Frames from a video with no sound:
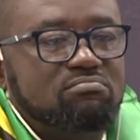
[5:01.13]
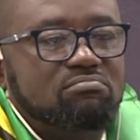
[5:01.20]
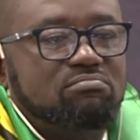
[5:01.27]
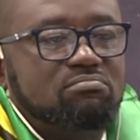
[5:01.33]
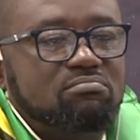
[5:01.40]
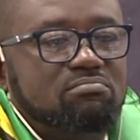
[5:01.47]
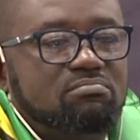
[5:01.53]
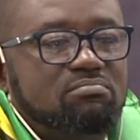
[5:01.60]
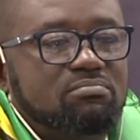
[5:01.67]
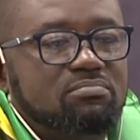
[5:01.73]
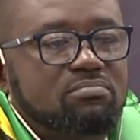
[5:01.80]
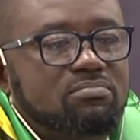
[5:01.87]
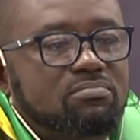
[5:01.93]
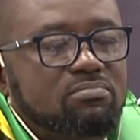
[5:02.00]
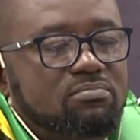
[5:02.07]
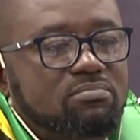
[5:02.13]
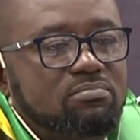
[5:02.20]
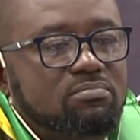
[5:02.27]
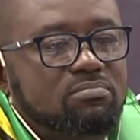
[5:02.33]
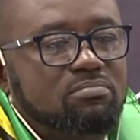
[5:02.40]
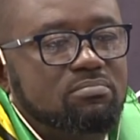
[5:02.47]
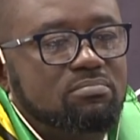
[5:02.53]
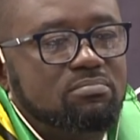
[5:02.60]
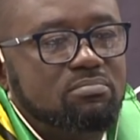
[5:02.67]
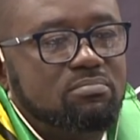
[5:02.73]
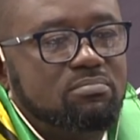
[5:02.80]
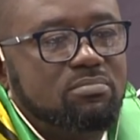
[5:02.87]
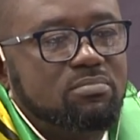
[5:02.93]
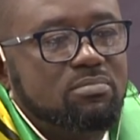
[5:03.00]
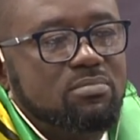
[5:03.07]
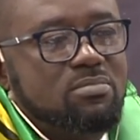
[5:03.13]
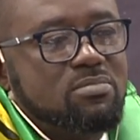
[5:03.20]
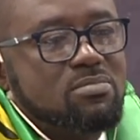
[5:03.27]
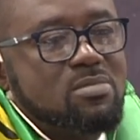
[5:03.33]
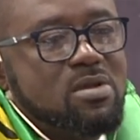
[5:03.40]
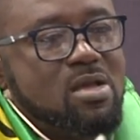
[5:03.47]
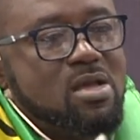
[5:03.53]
(silence)